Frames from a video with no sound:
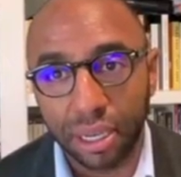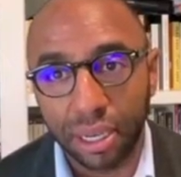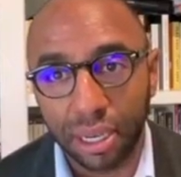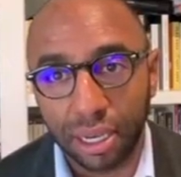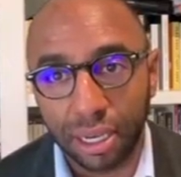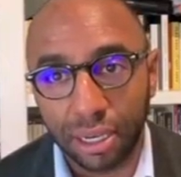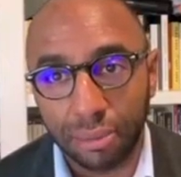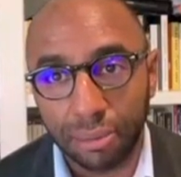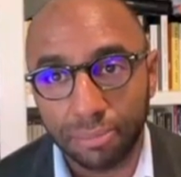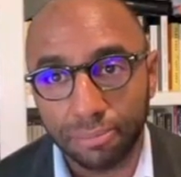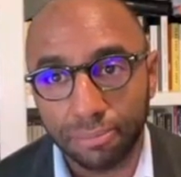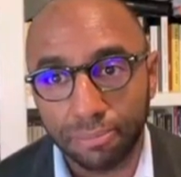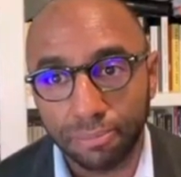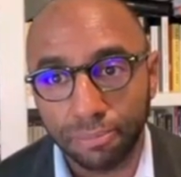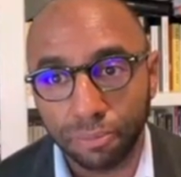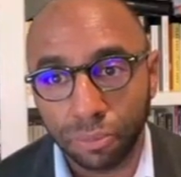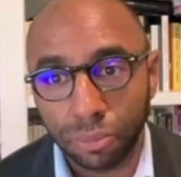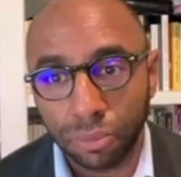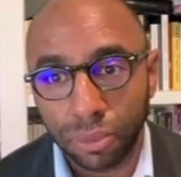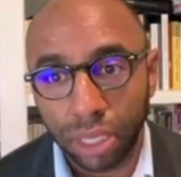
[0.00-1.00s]

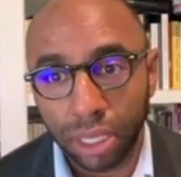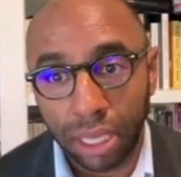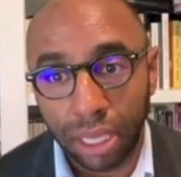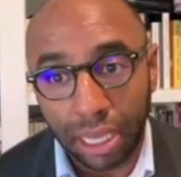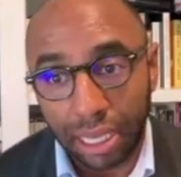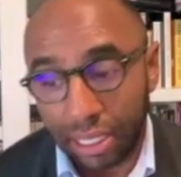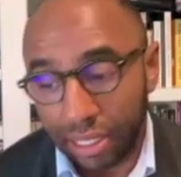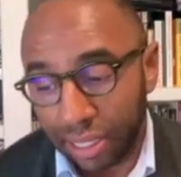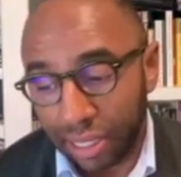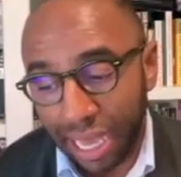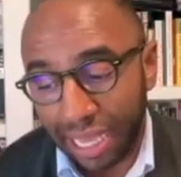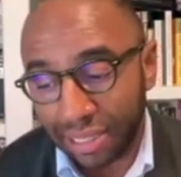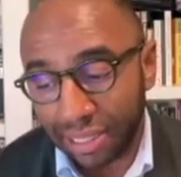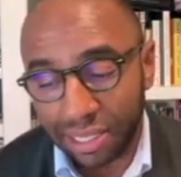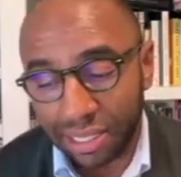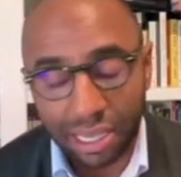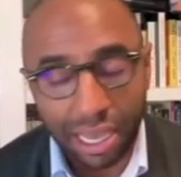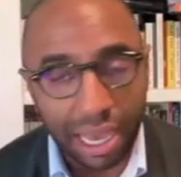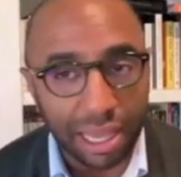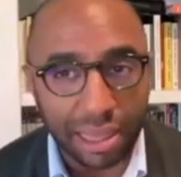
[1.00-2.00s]
Um, and
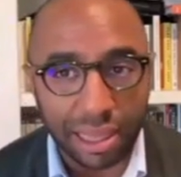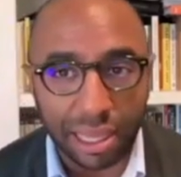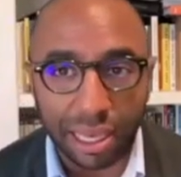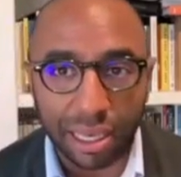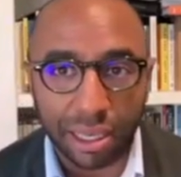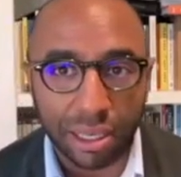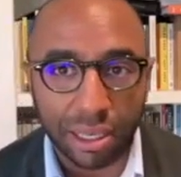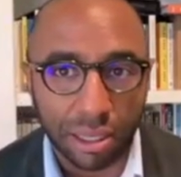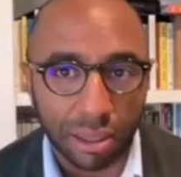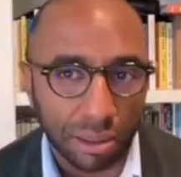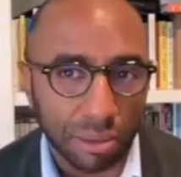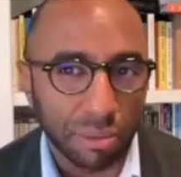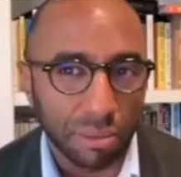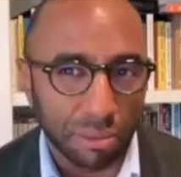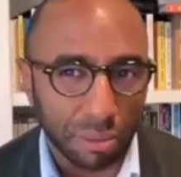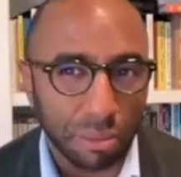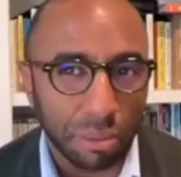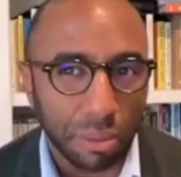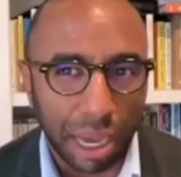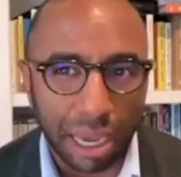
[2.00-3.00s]
that's, I think,
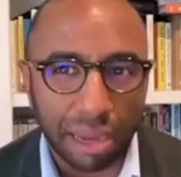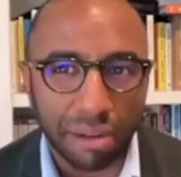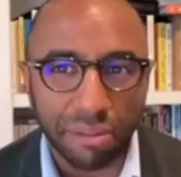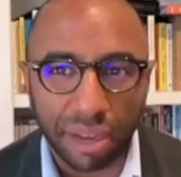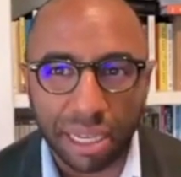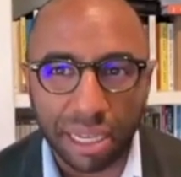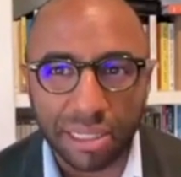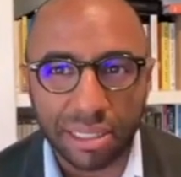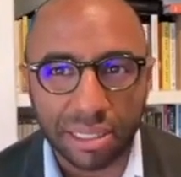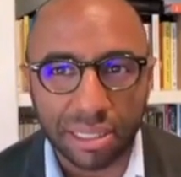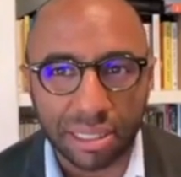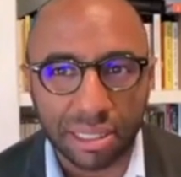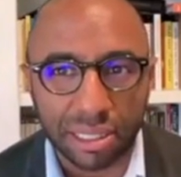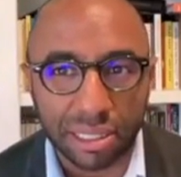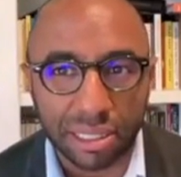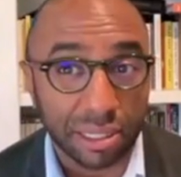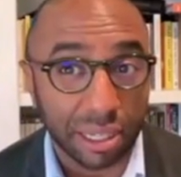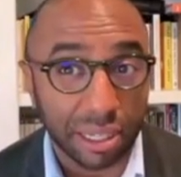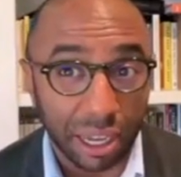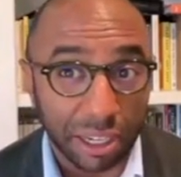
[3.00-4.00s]
my advice is
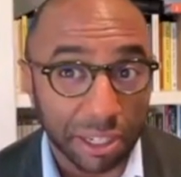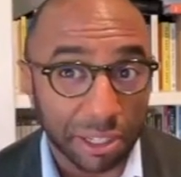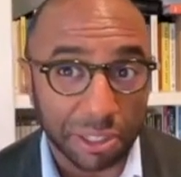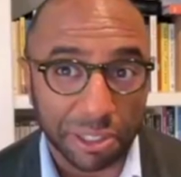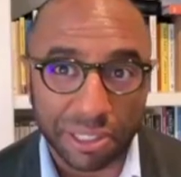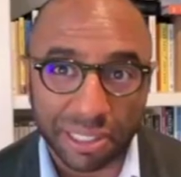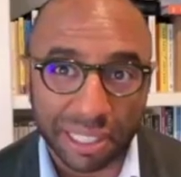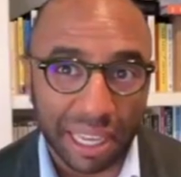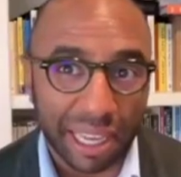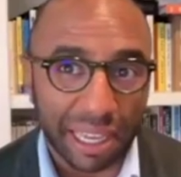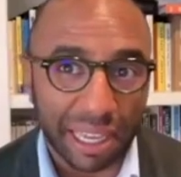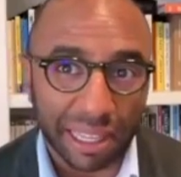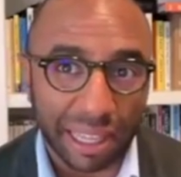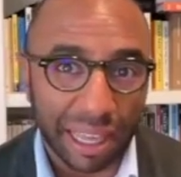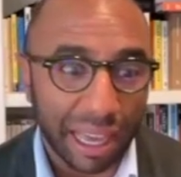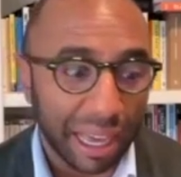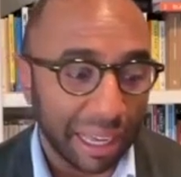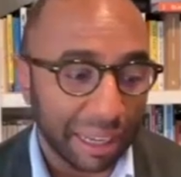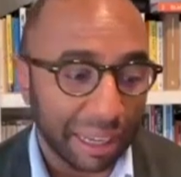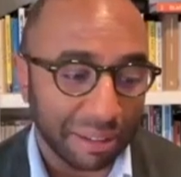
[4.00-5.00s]
just to understand
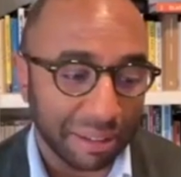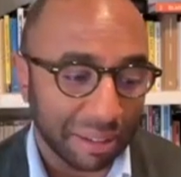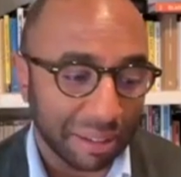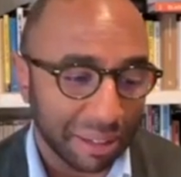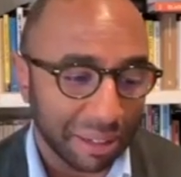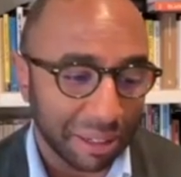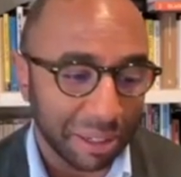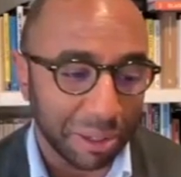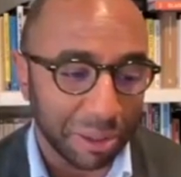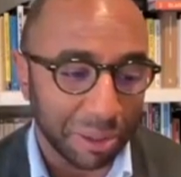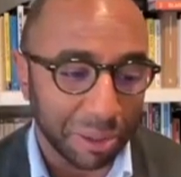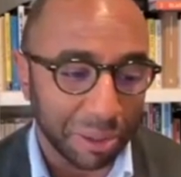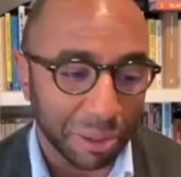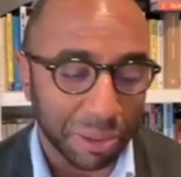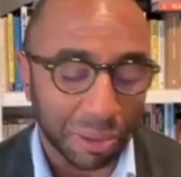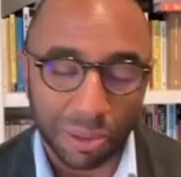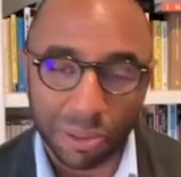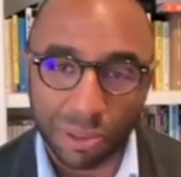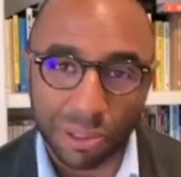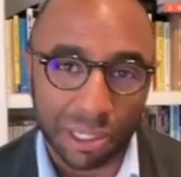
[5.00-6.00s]
that you,
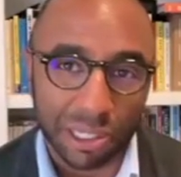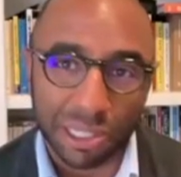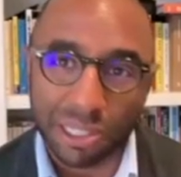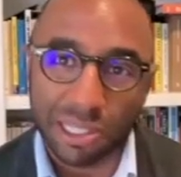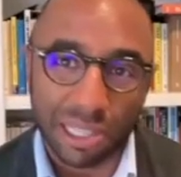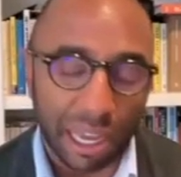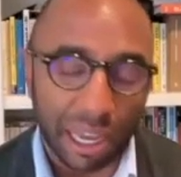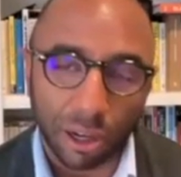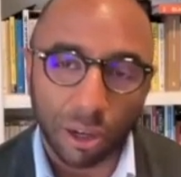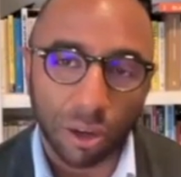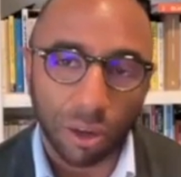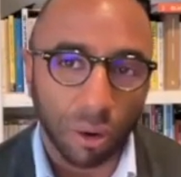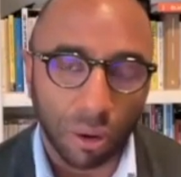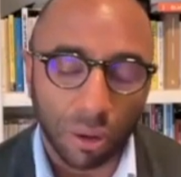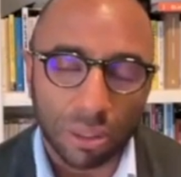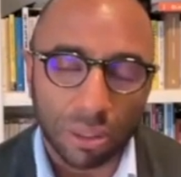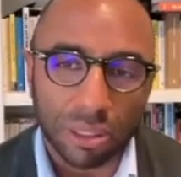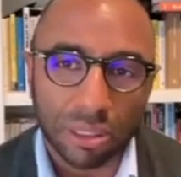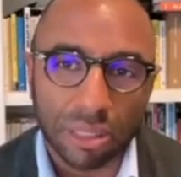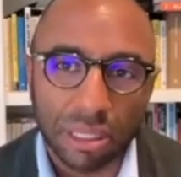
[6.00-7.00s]
you just set a
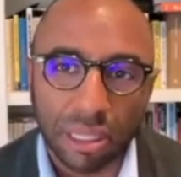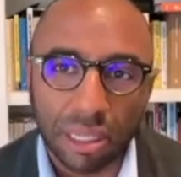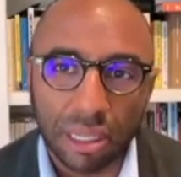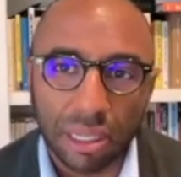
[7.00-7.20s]
goal.